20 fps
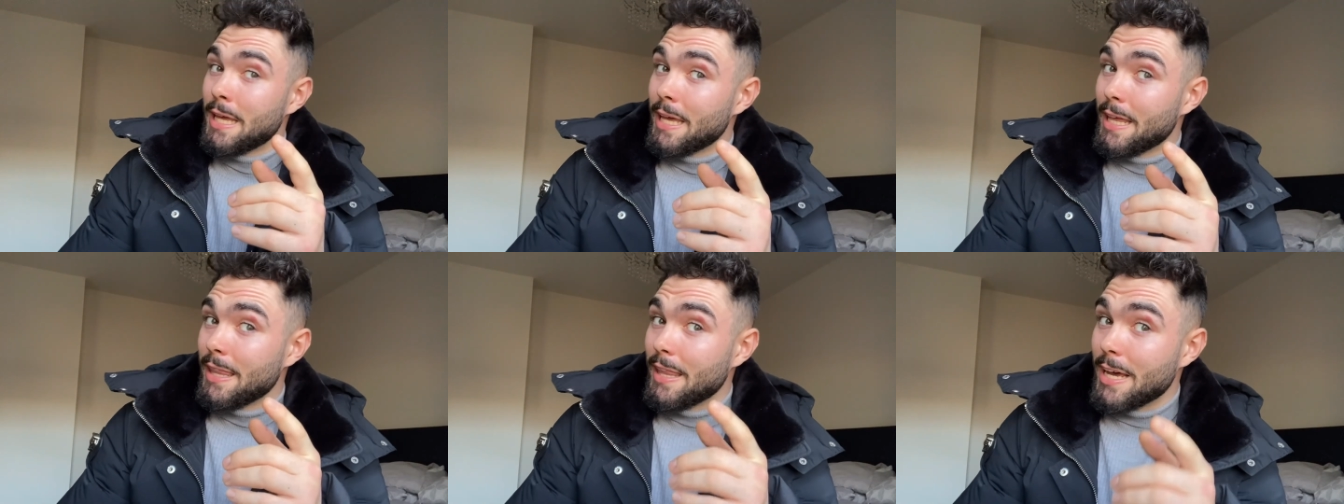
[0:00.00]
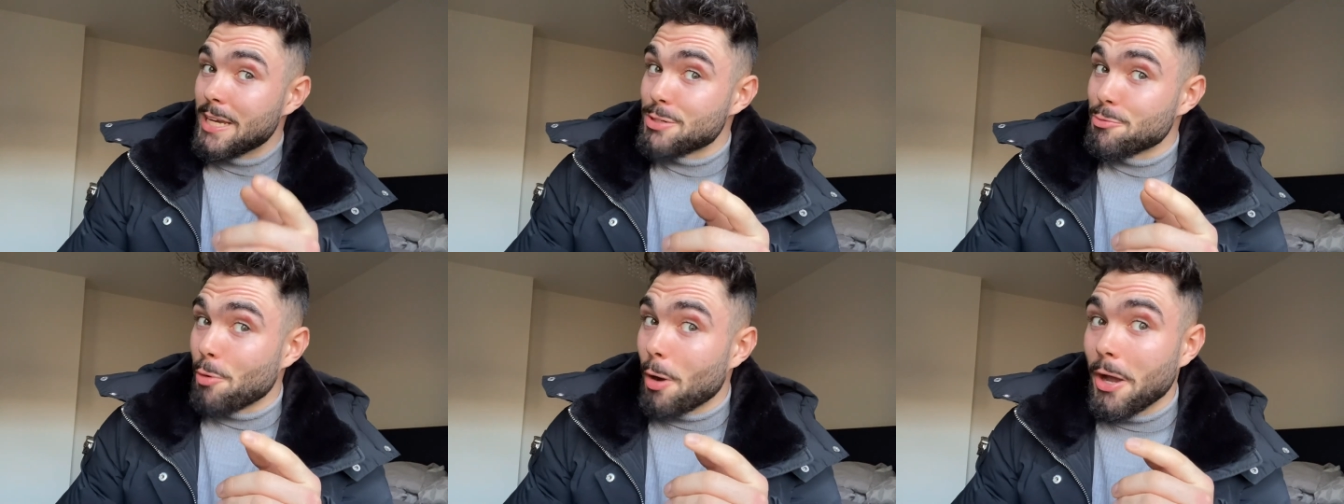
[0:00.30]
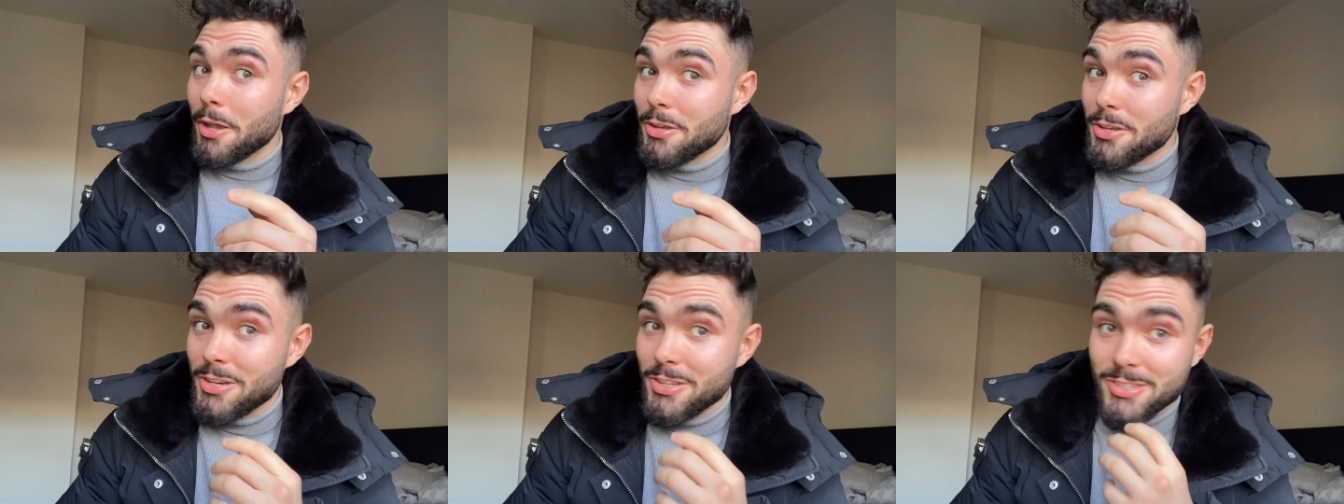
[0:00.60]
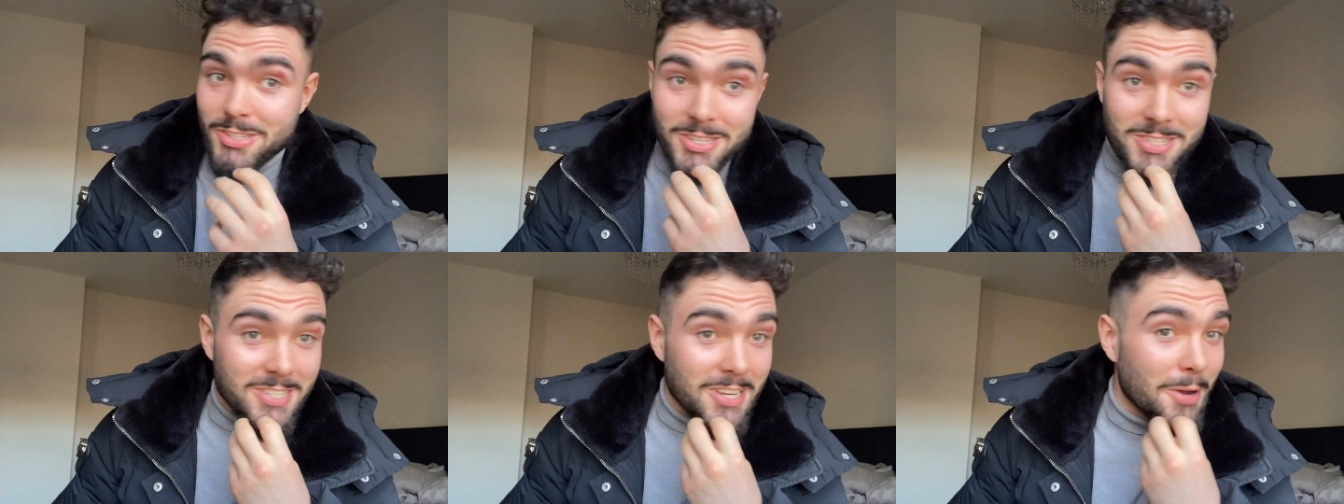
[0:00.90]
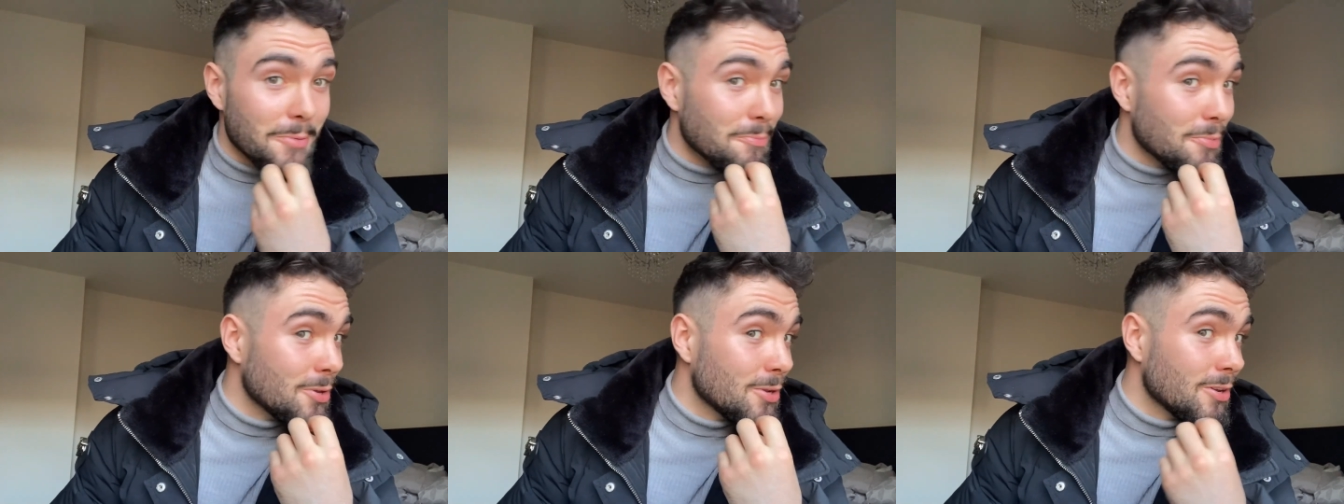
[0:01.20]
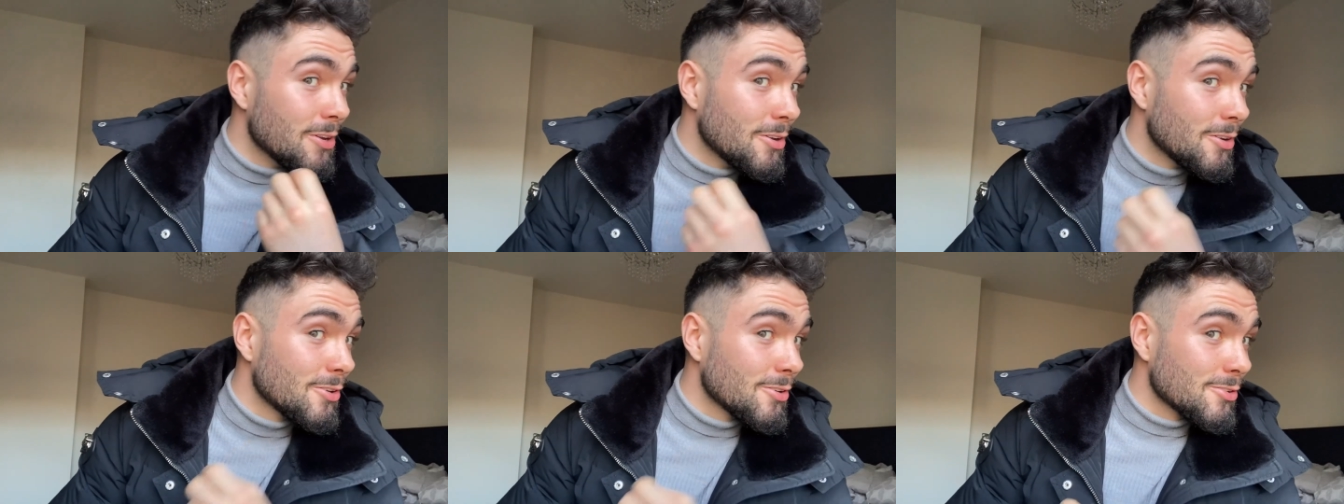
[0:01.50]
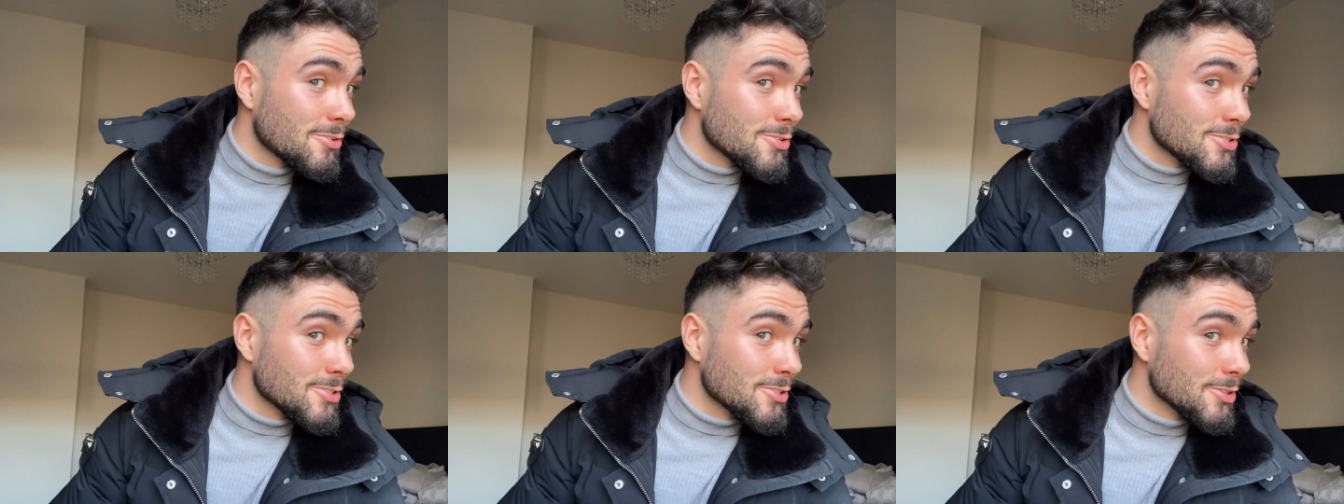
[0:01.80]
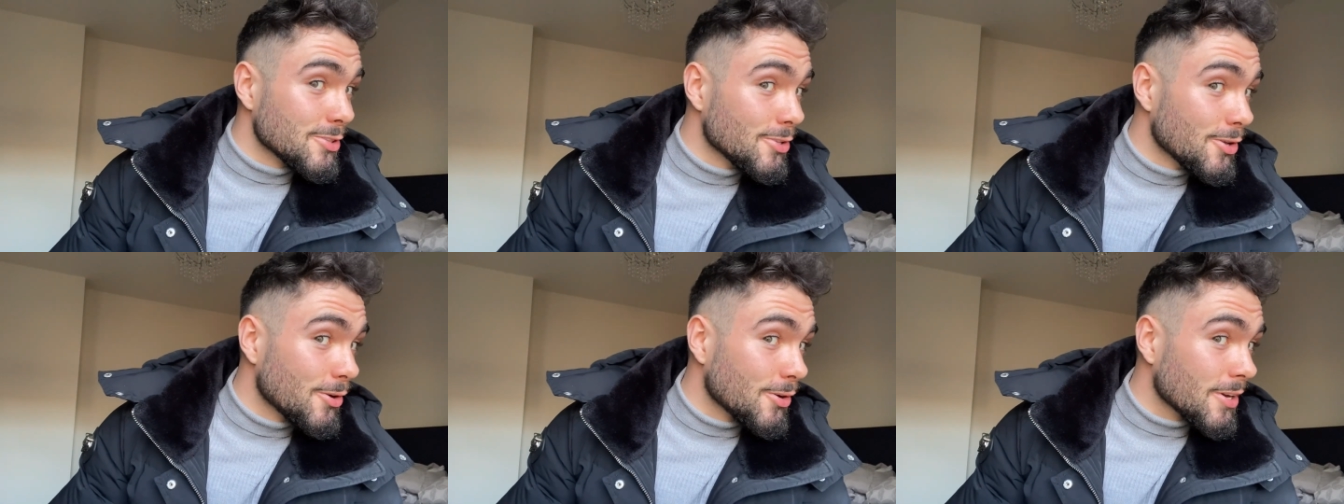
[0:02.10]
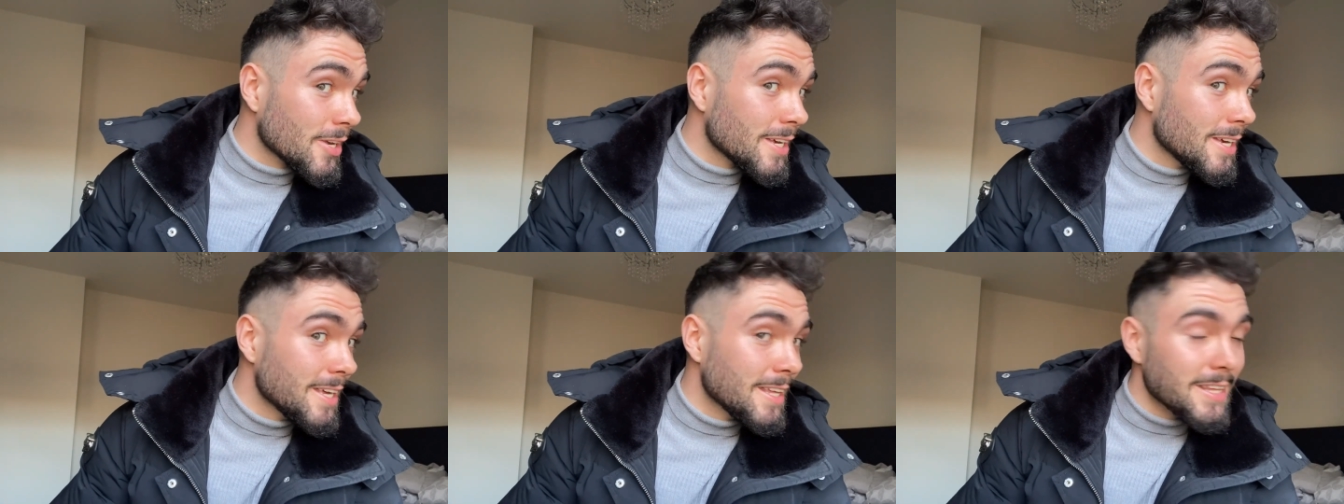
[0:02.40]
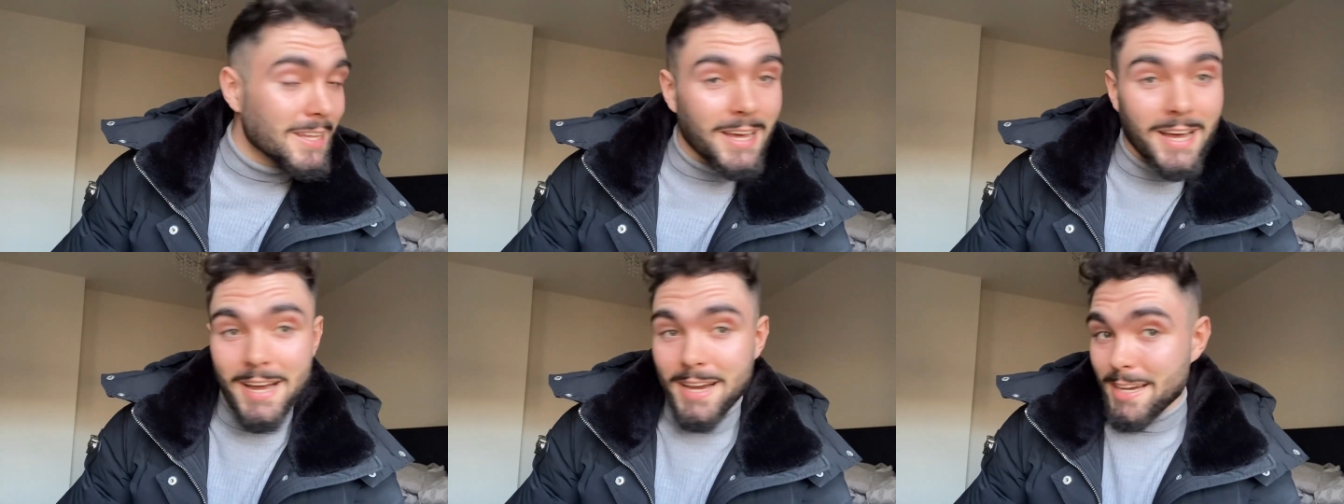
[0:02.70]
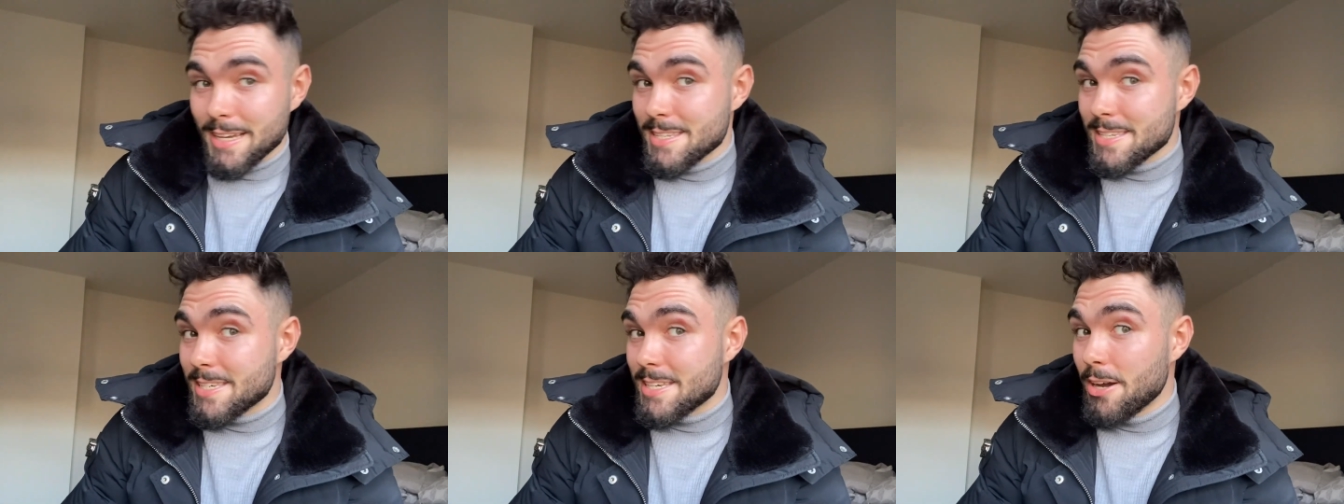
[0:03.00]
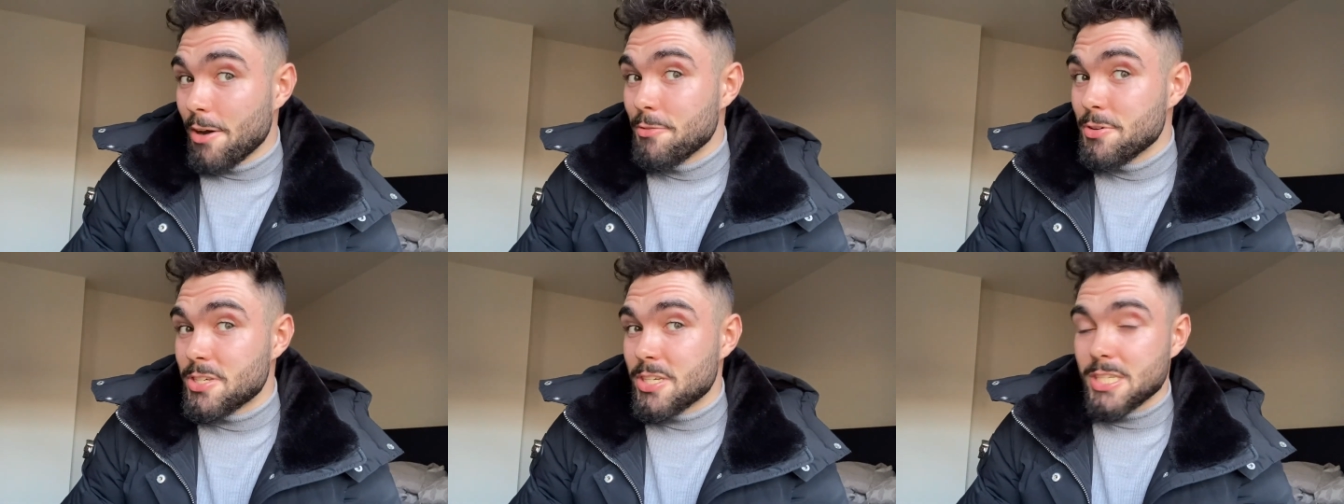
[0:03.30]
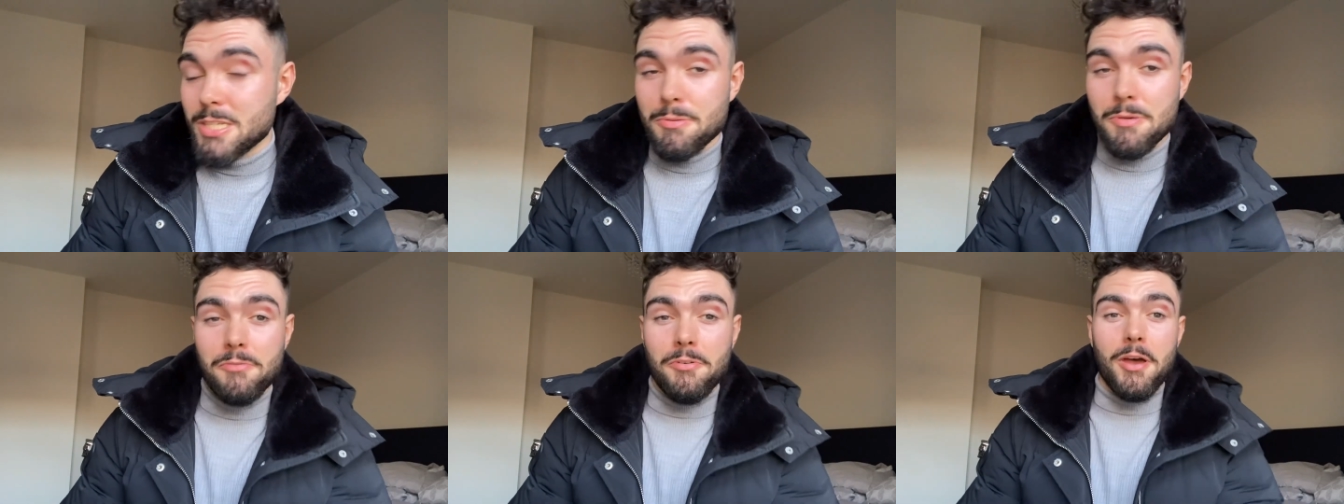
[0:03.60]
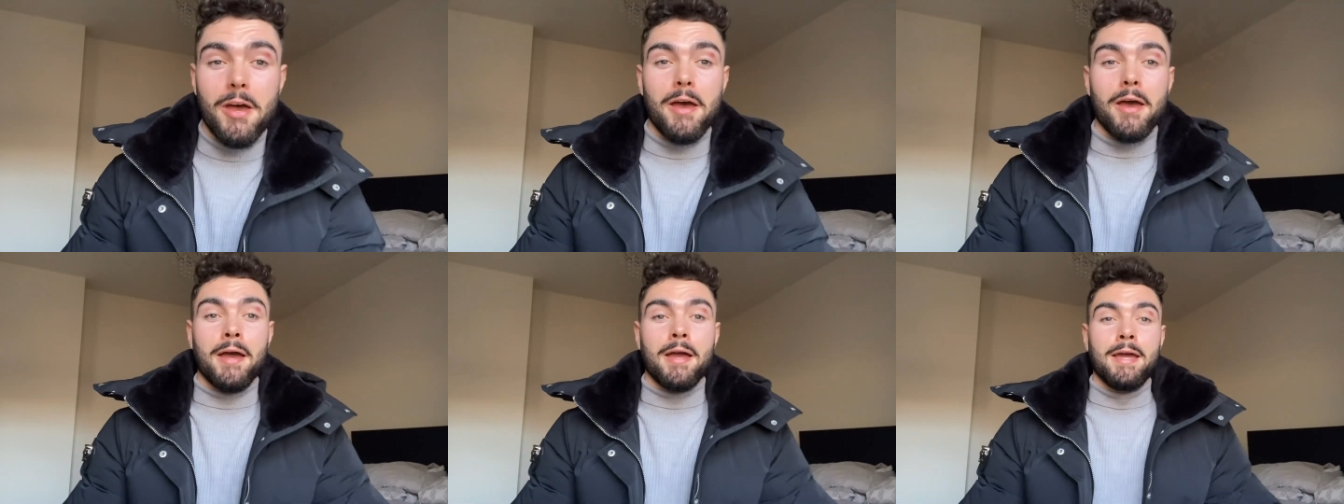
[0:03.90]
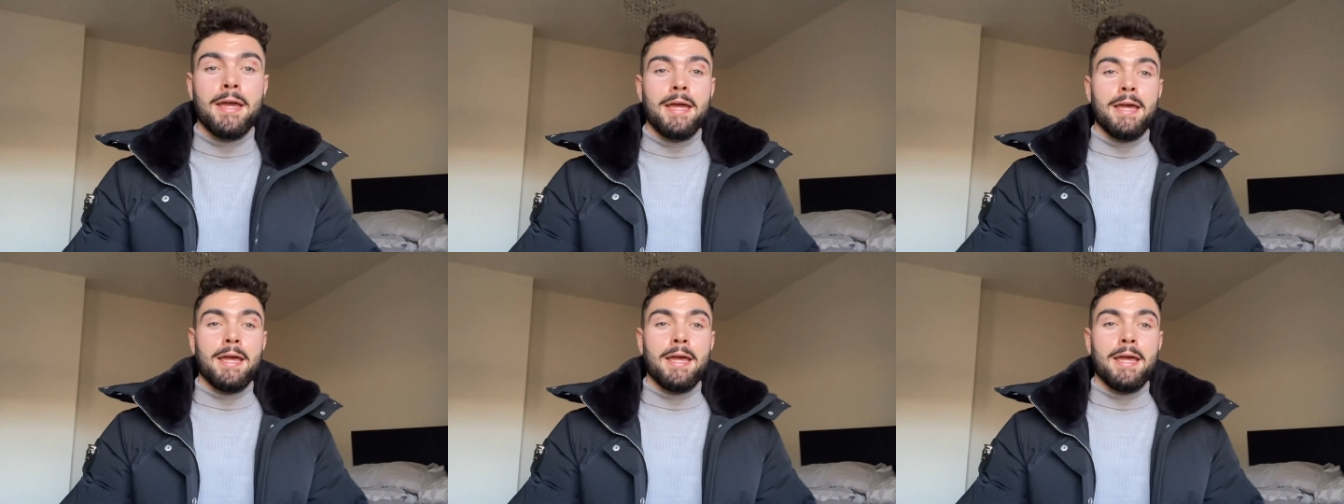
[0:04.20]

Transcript: that's why you need to tap in, because look at that, I can see obviously to be fair,